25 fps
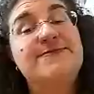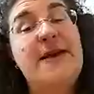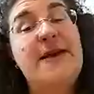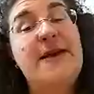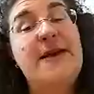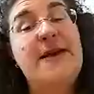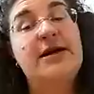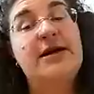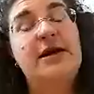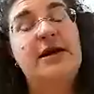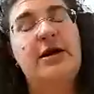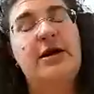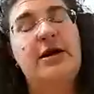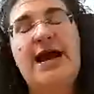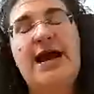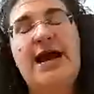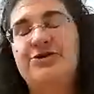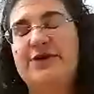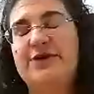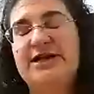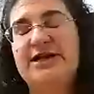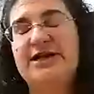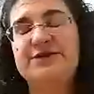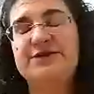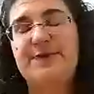these are
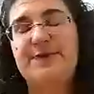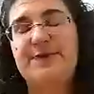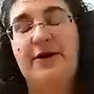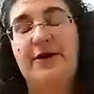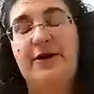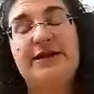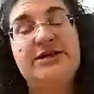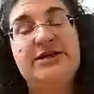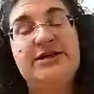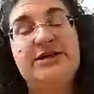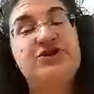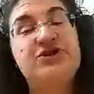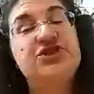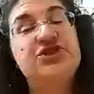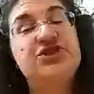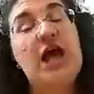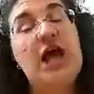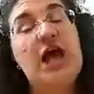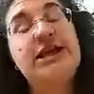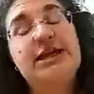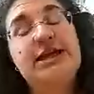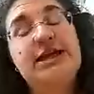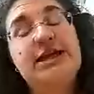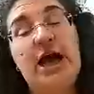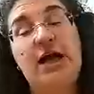transparent.
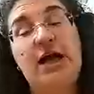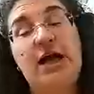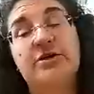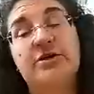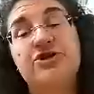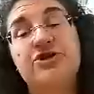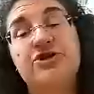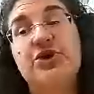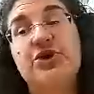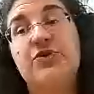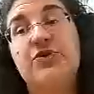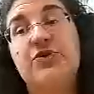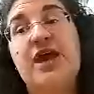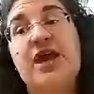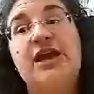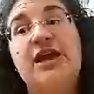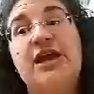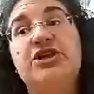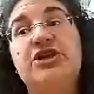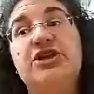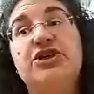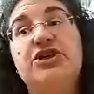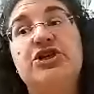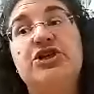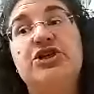These are solid
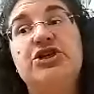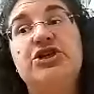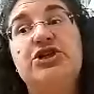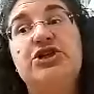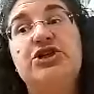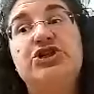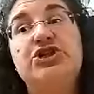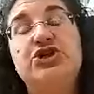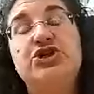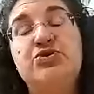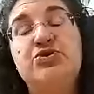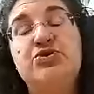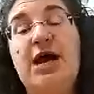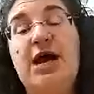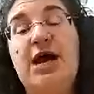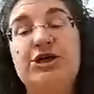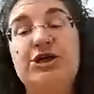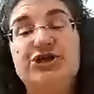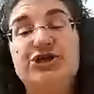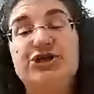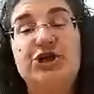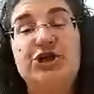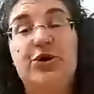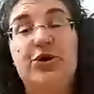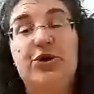colors, so they
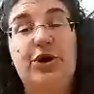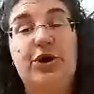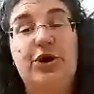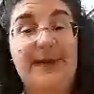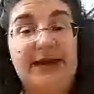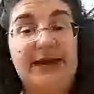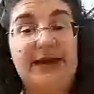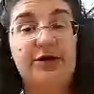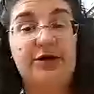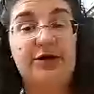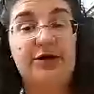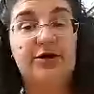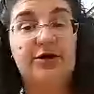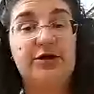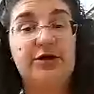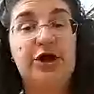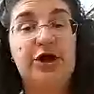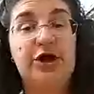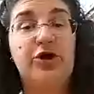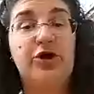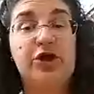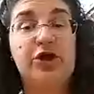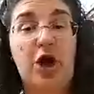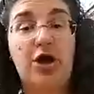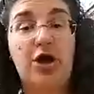do not show your
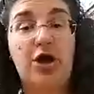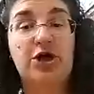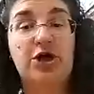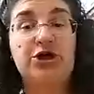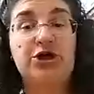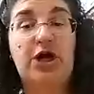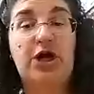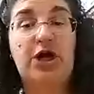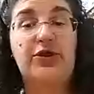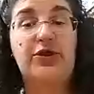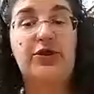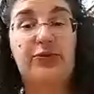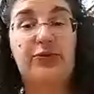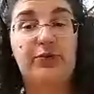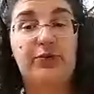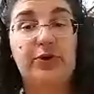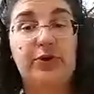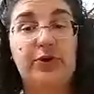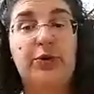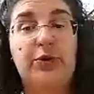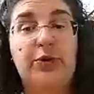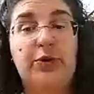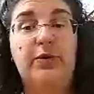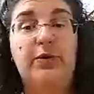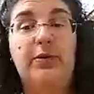
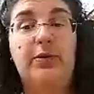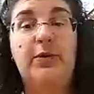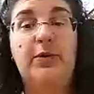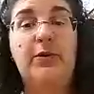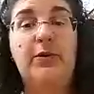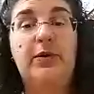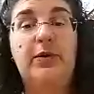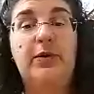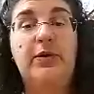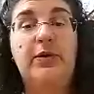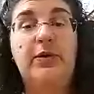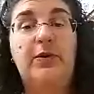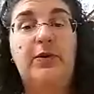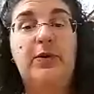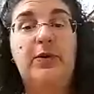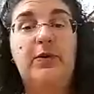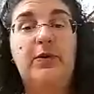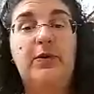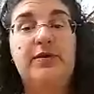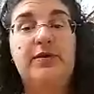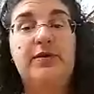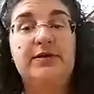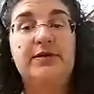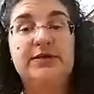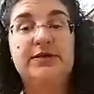yarn through
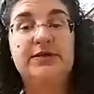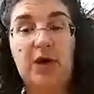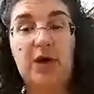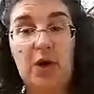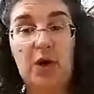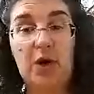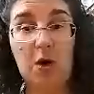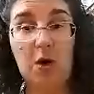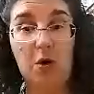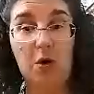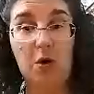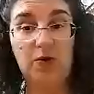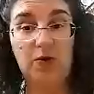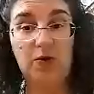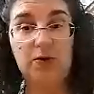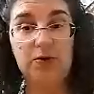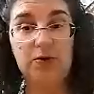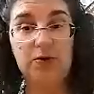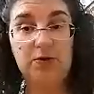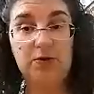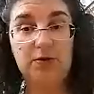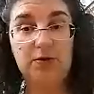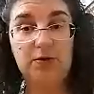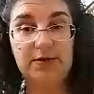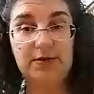
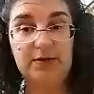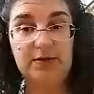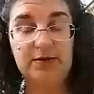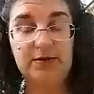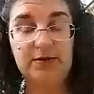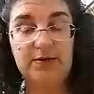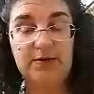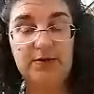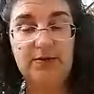the hole.